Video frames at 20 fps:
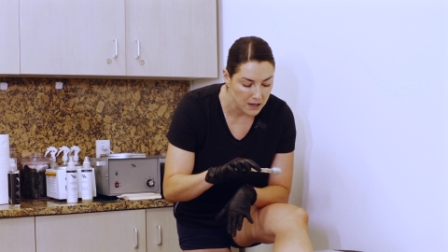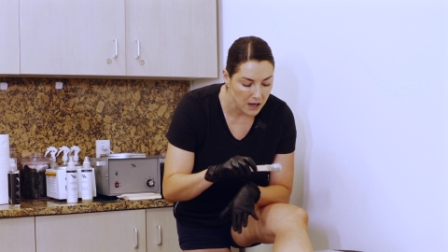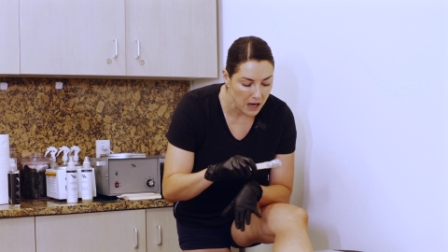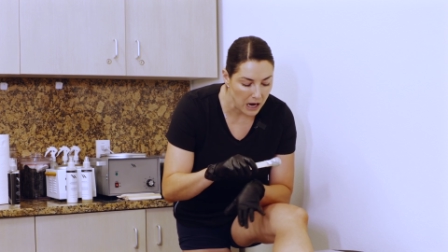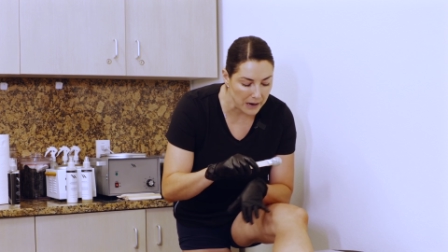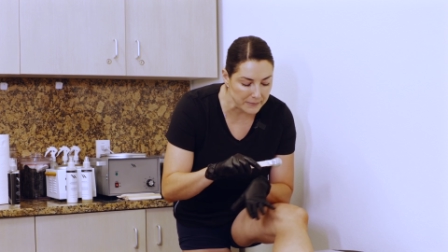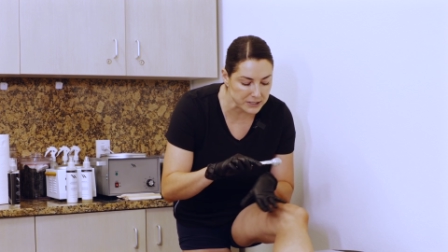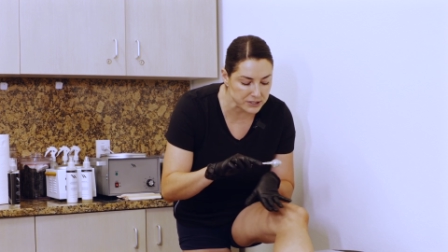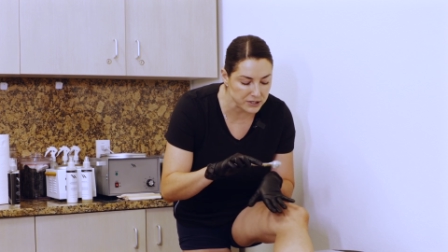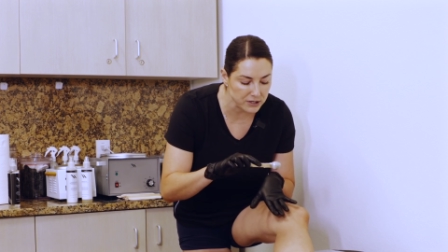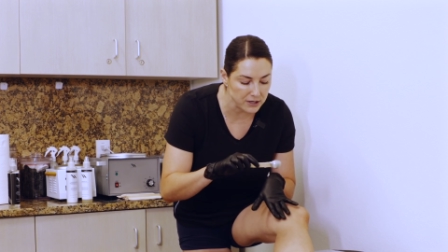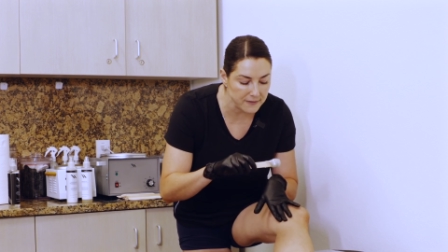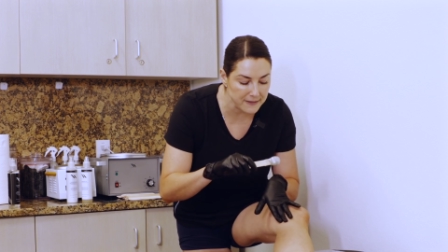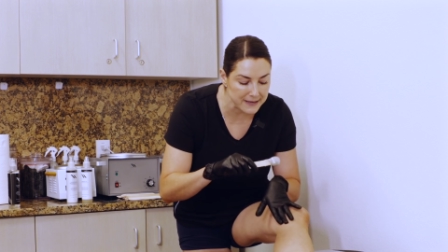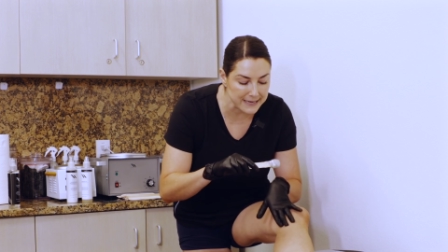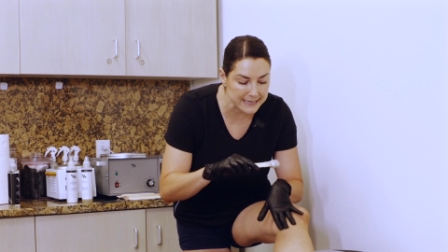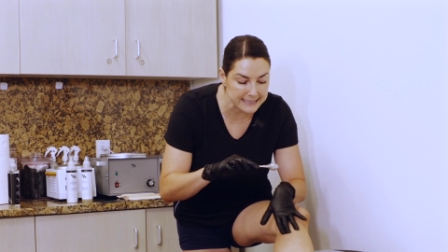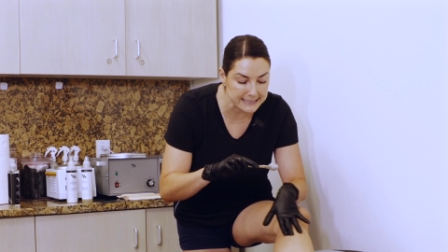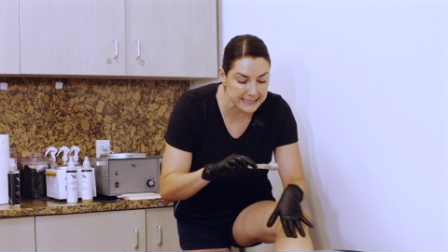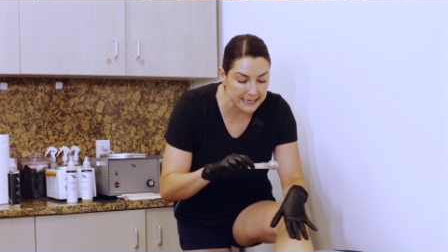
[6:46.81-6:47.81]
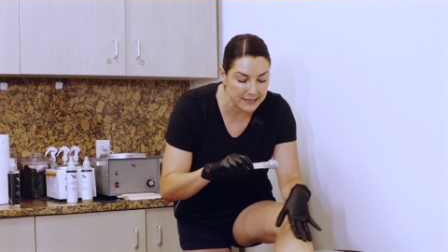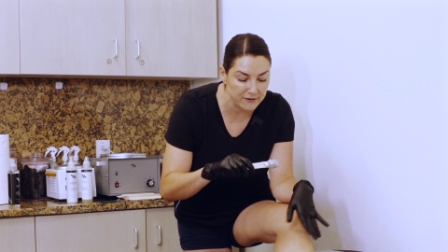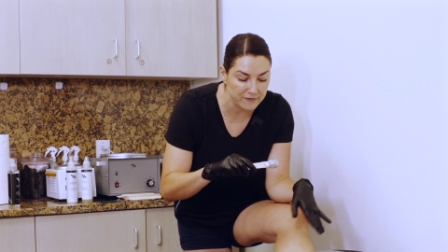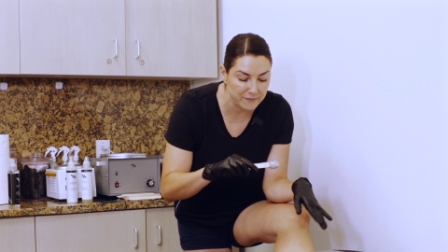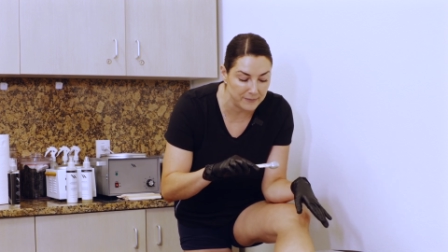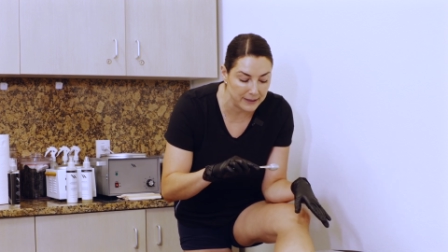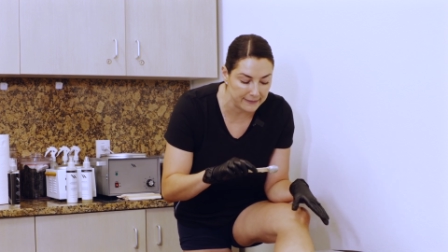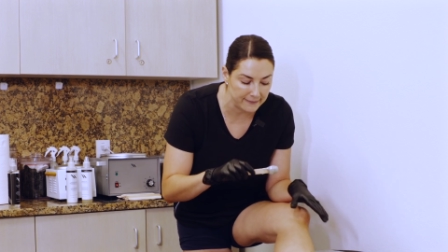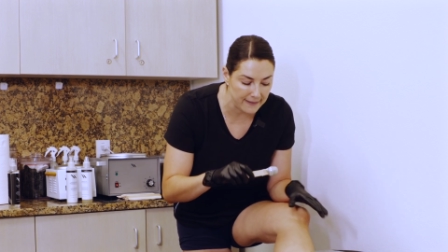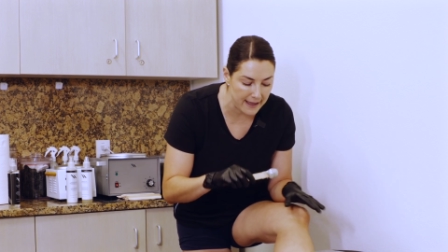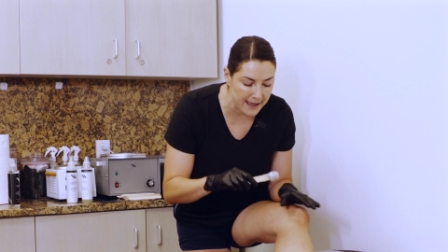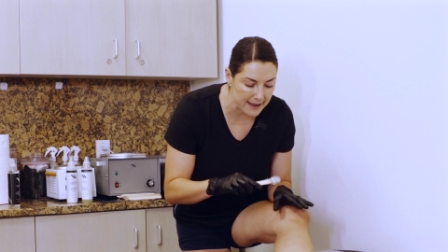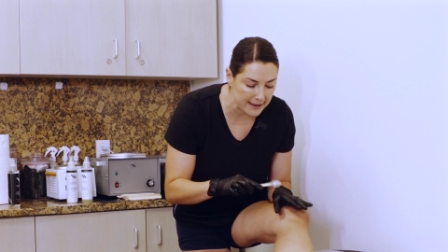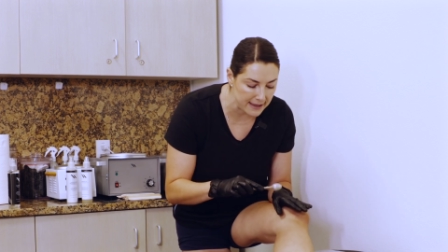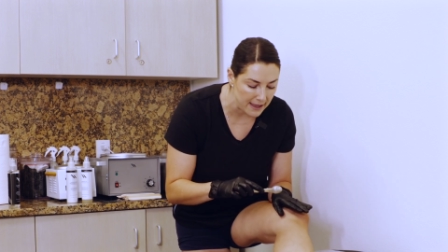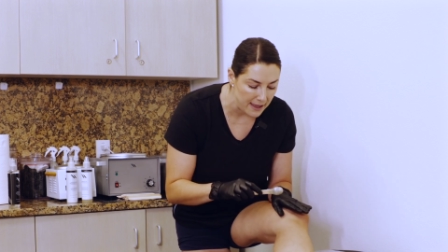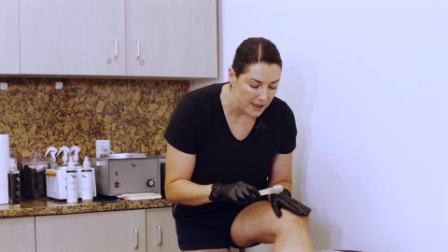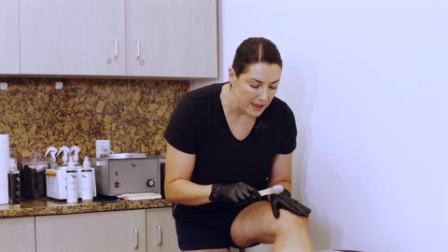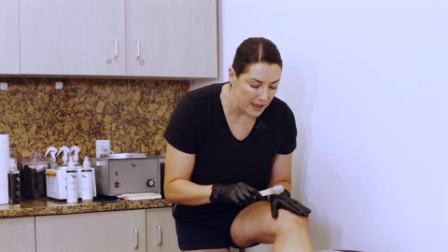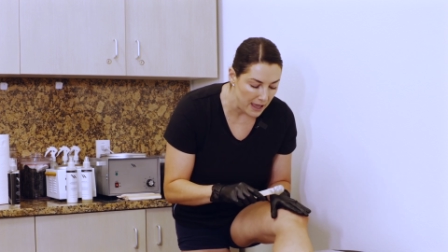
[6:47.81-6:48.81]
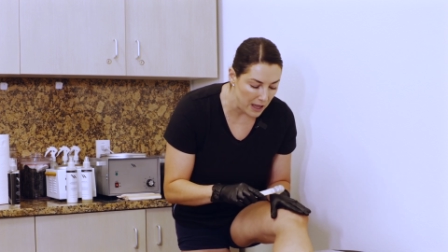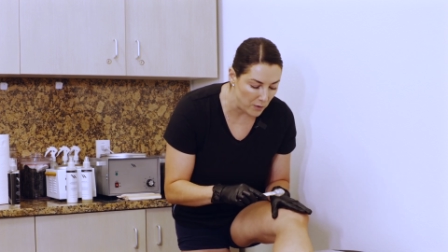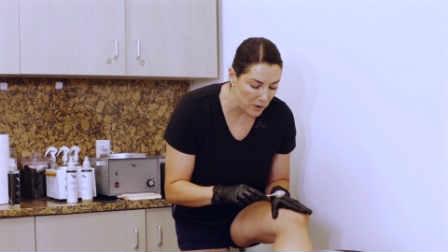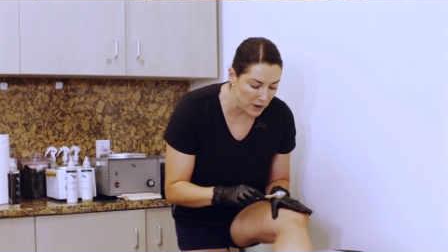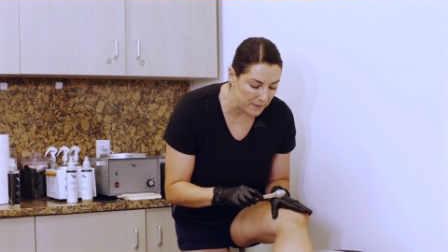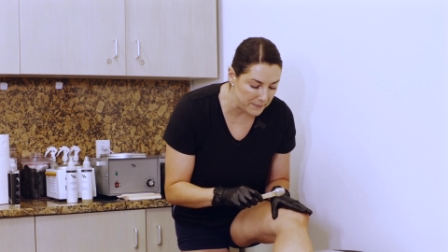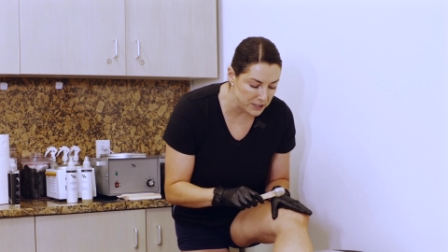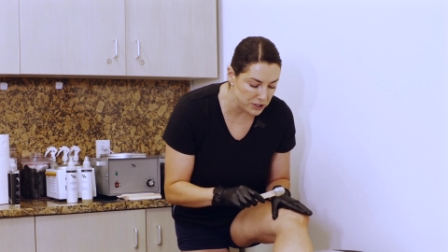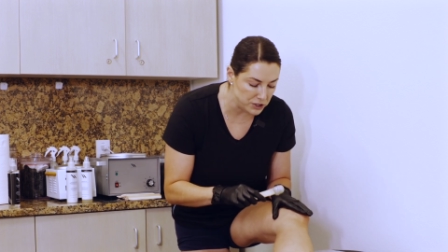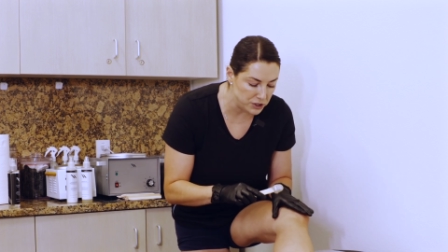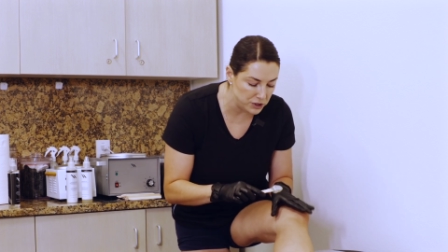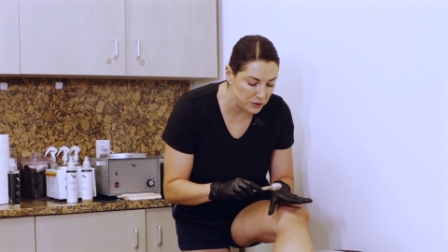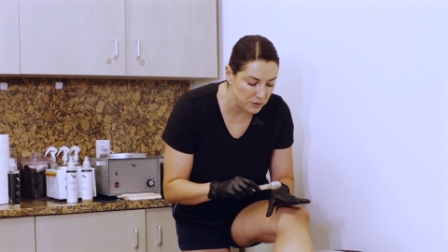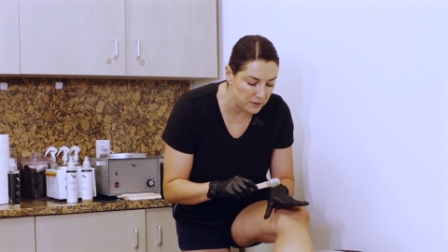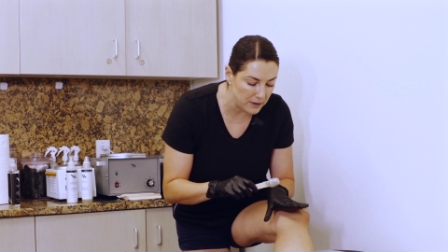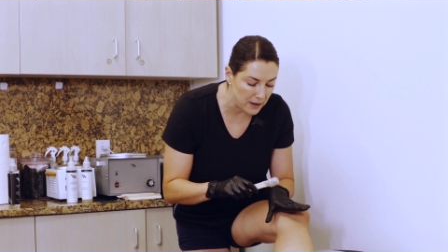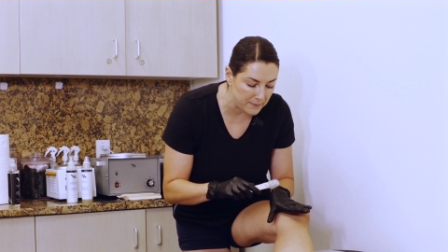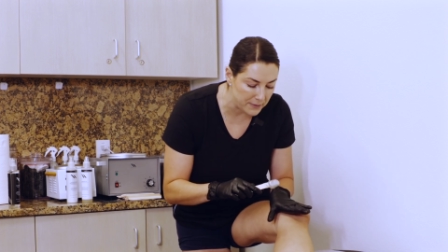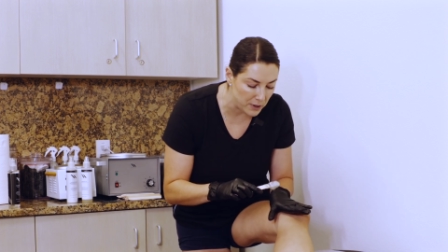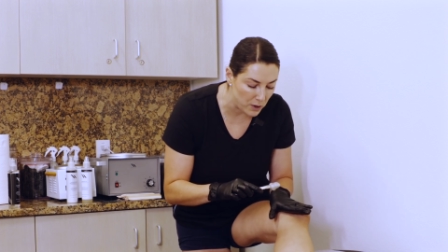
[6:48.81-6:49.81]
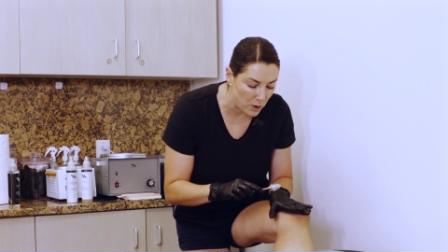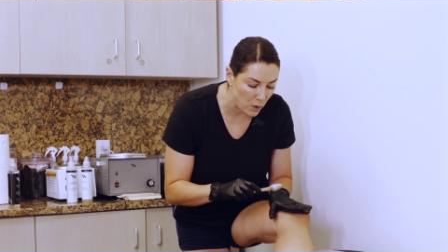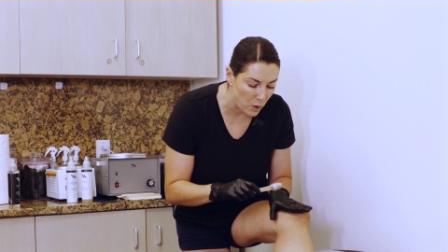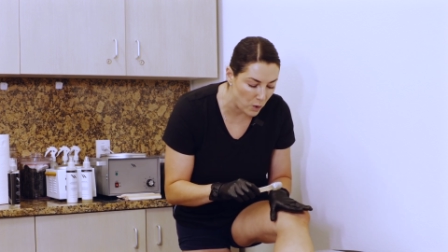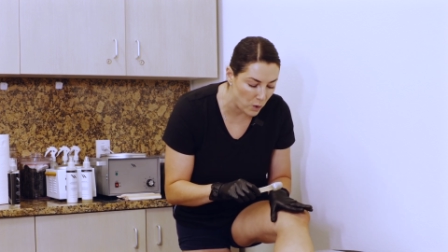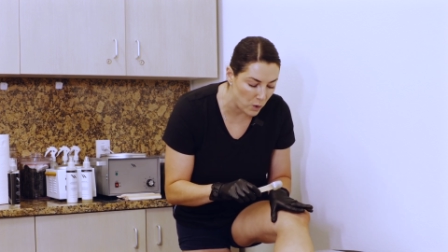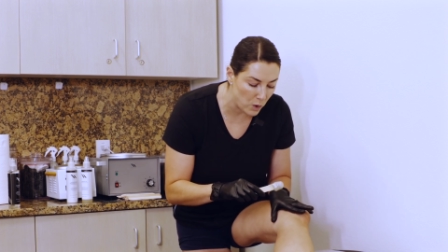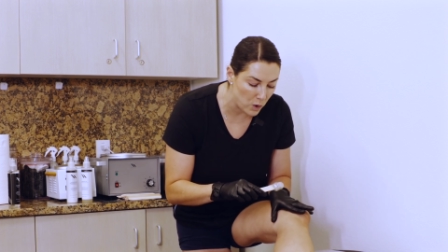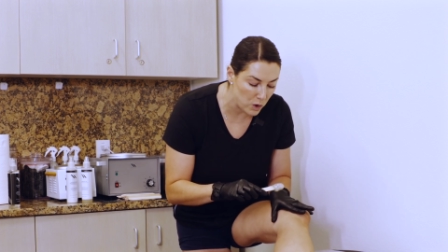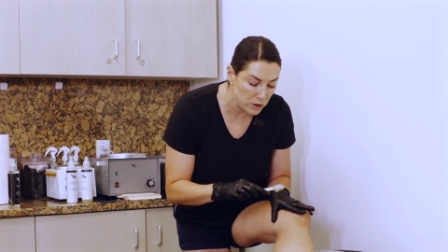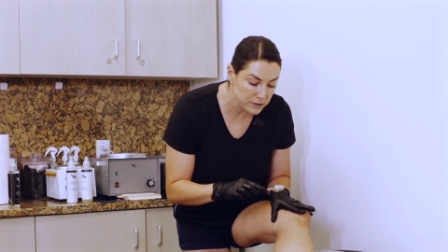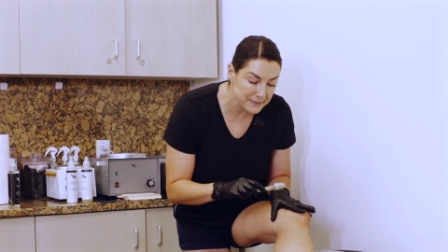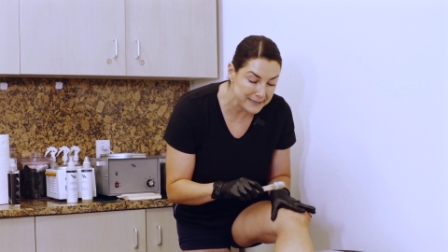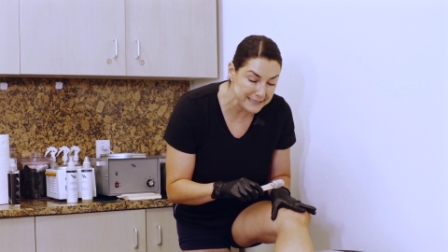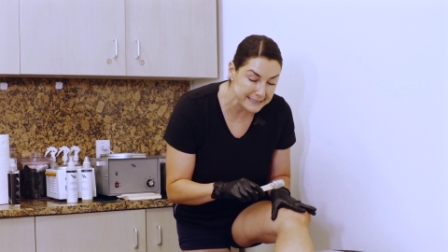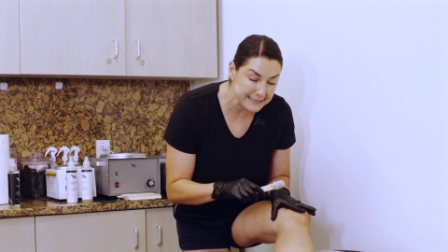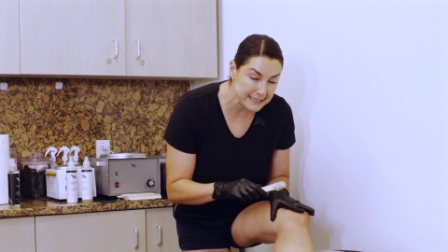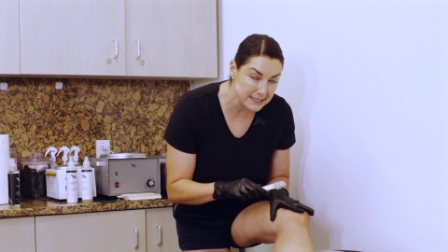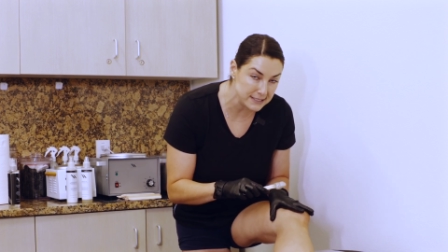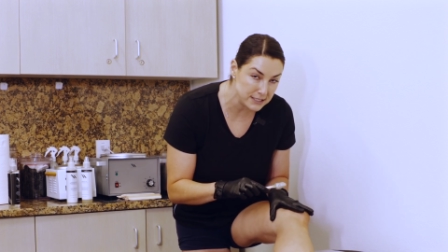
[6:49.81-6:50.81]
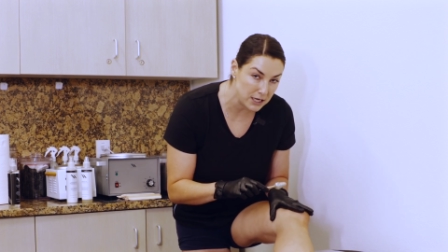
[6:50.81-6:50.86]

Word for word: I'm gonna start on the inside of my leg and what I'm gonna do, I'm gonna hold my skin